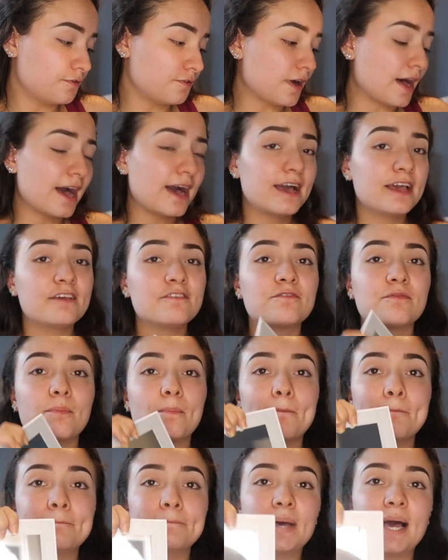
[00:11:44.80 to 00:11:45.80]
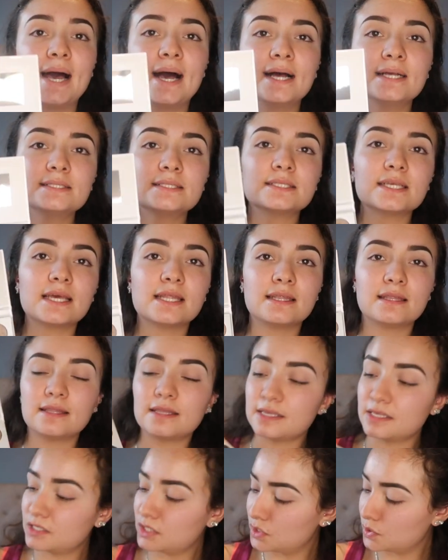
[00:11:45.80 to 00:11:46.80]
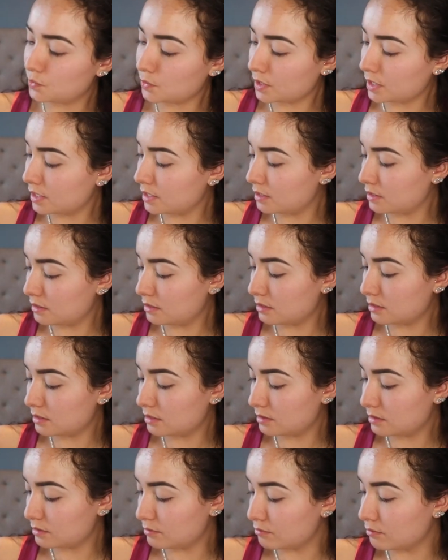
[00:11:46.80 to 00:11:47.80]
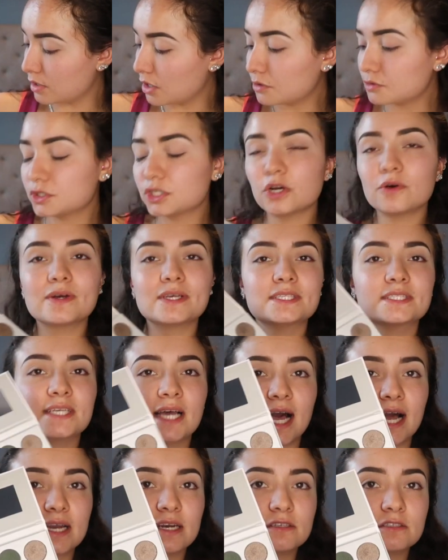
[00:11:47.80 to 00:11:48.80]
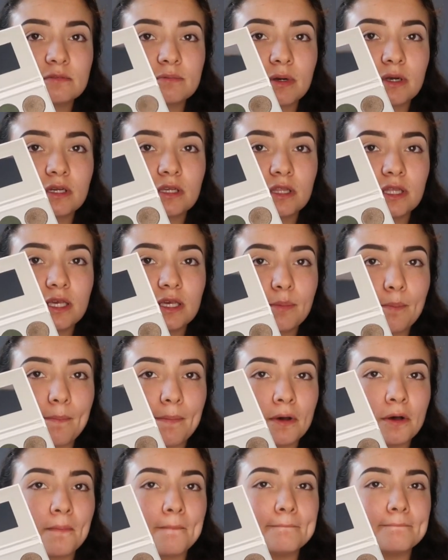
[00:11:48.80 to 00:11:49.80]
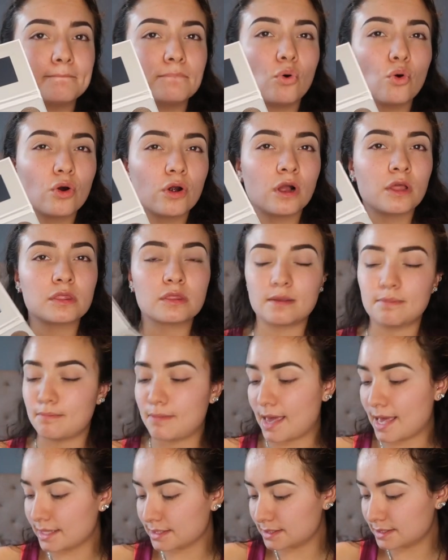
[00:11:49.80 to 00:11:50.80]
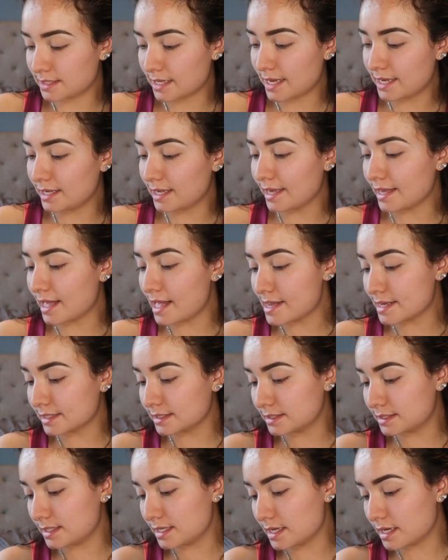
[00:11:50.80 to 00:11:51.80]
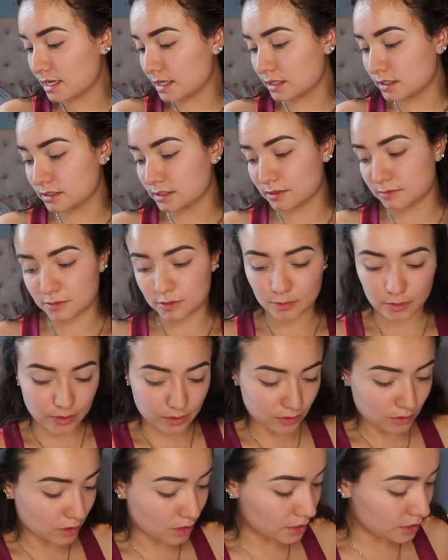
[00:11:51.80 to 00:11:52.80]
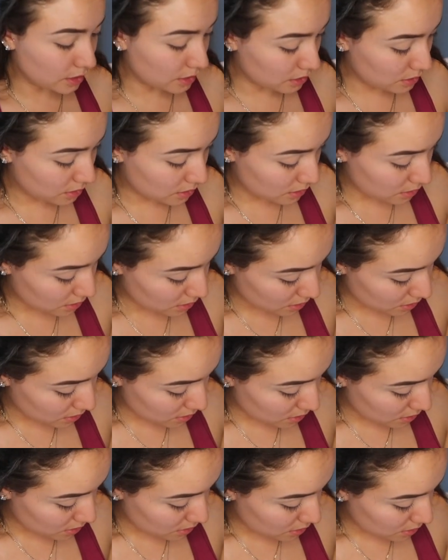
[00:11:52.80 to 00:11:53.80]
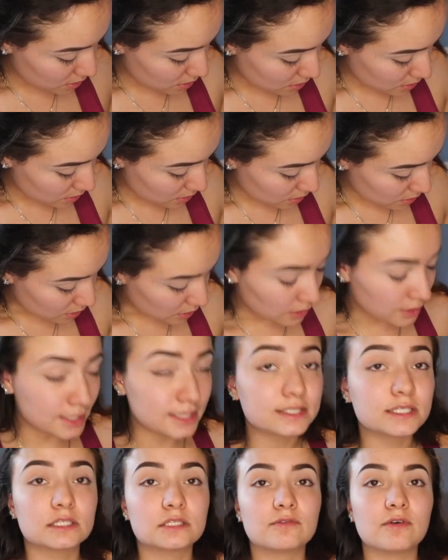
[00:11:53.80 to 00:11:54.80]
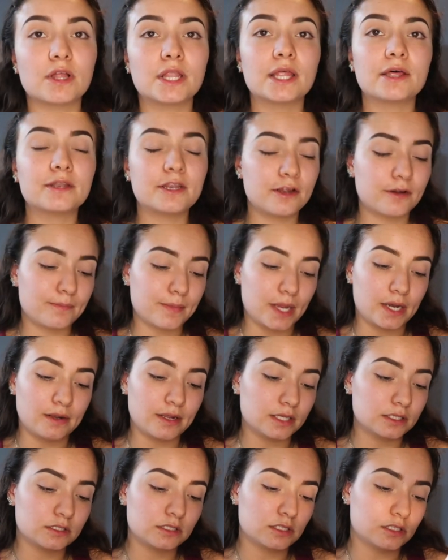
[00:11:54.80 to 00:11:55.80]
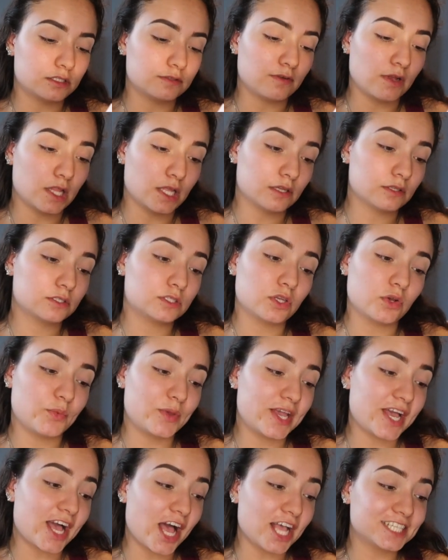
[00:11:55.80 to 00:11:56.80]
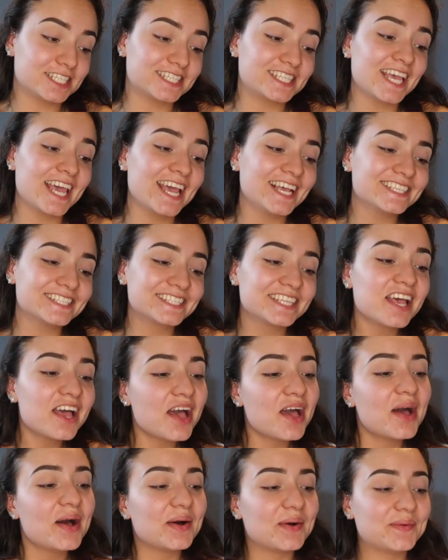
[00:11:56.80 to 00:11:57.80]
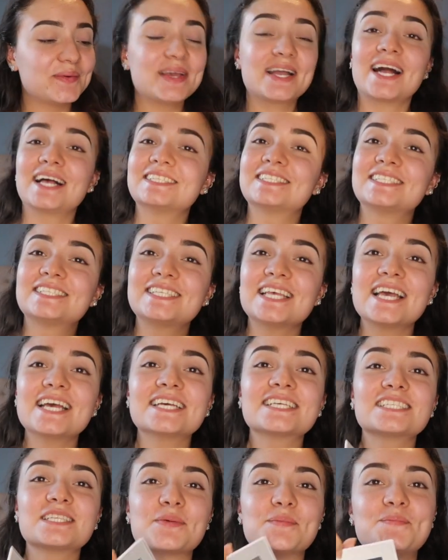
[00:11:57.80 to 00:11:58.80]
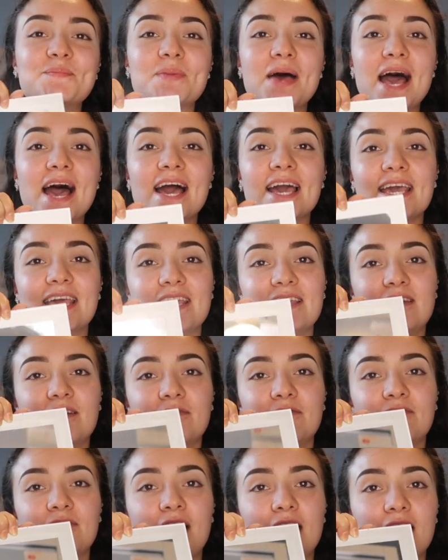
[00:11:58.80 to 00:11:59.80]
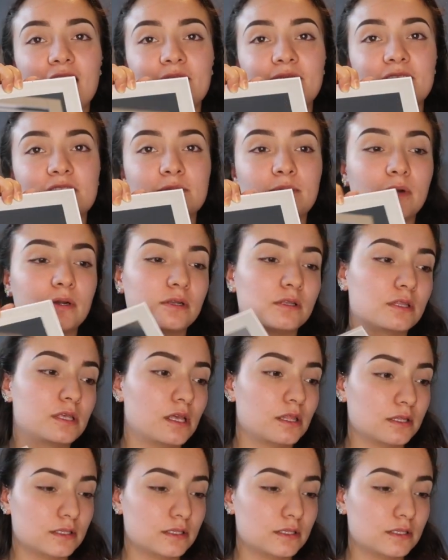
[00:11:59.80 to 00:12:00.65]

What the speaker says: 5 matte, and this one, Mojo, is kind of sparkly, but more on the matte side. Like I can see kind of some sparkle on it. Unless it's Fallout. Never mind, it's just Fallout. So we got 6 matte and 5 sparkly